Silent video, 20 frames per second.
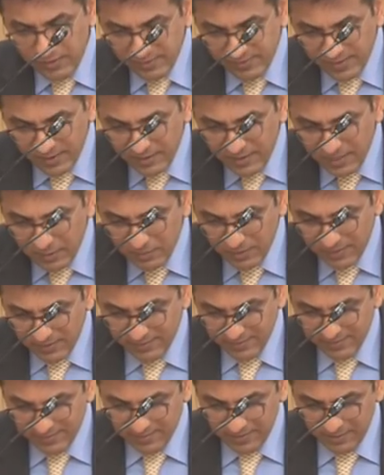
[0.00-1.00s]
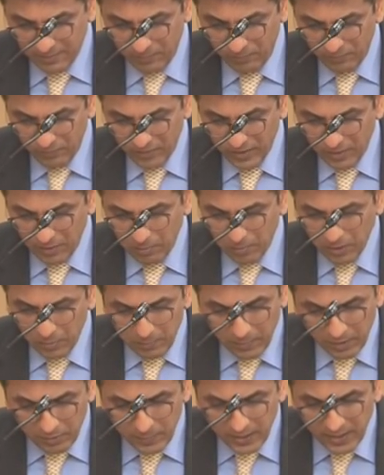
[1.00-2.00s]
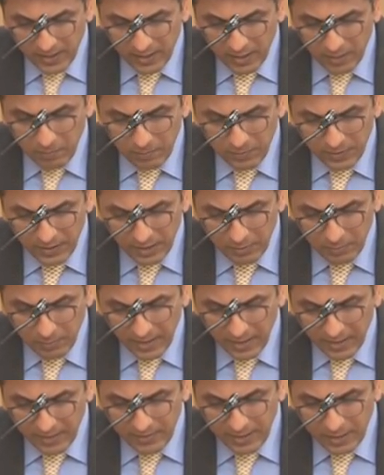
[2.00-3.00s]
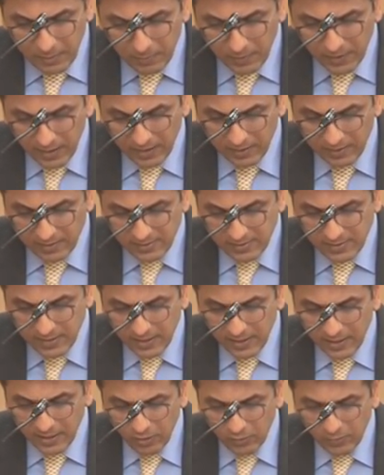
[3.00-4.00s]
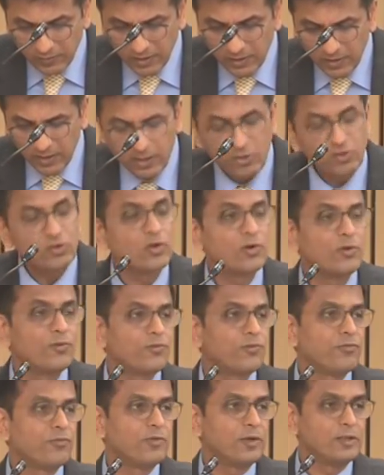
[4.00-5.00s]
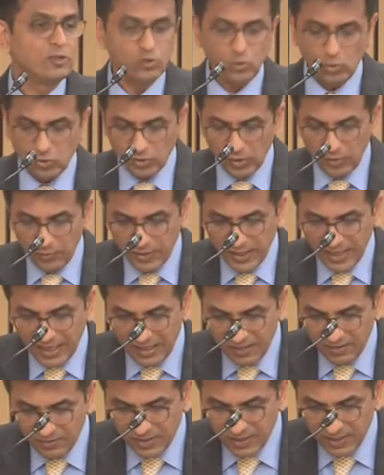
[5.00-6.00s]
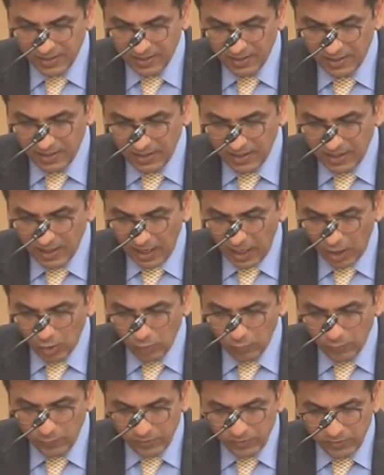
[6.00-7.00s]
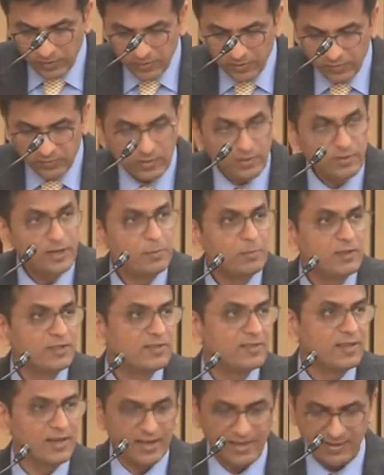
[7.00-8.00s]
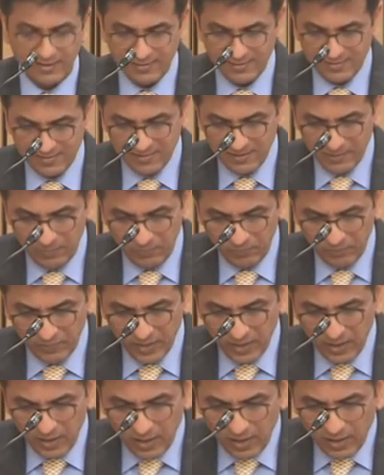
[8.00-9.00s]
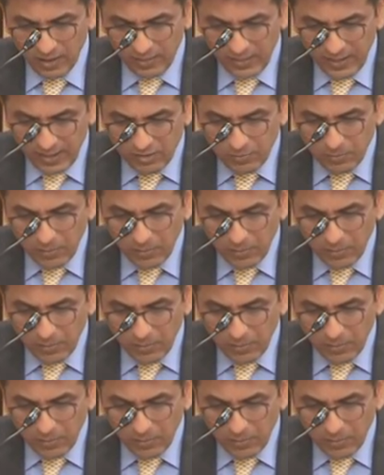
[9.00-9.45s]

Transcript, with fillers: disagreements but must be accompanied by a deeper understanding of the nature of social reality out of which the disagreements arise. These